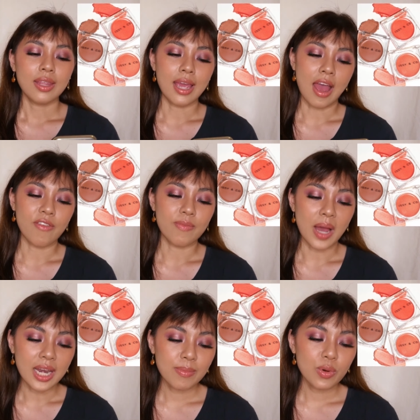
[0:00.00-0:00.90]
They have
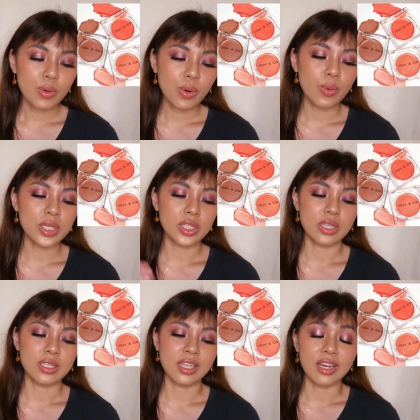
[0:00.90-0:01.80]
Malibu, which is
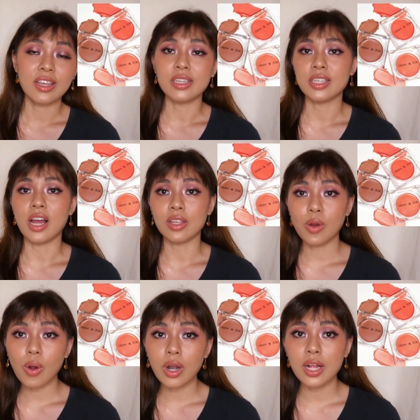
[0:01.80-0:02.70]
sun-kissed hot
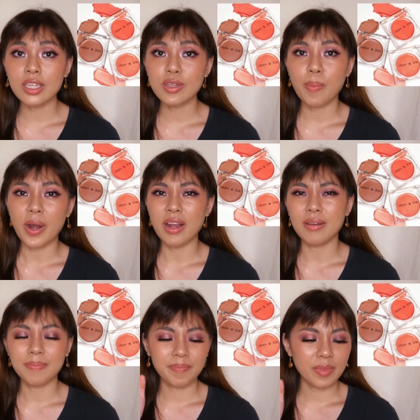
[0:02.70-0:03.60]
coral, so
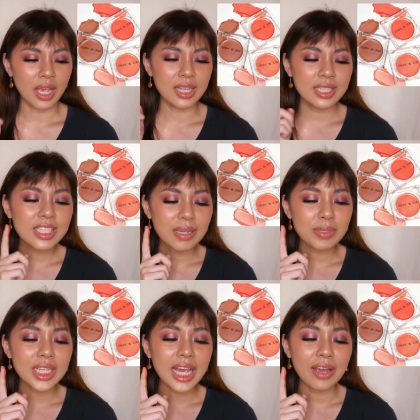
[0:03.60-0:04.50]
parang it
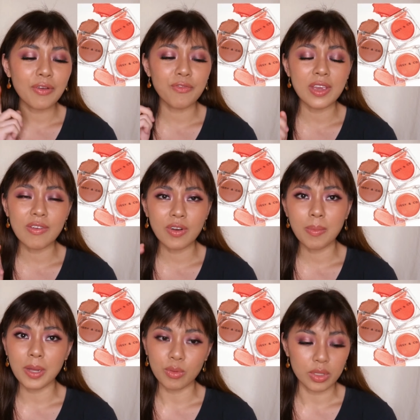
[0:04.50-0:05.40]
seems like fever
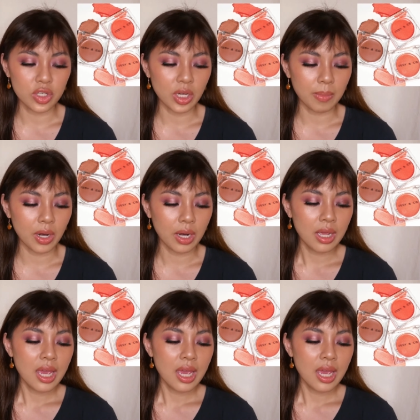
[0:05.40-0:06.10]
but with shimmer.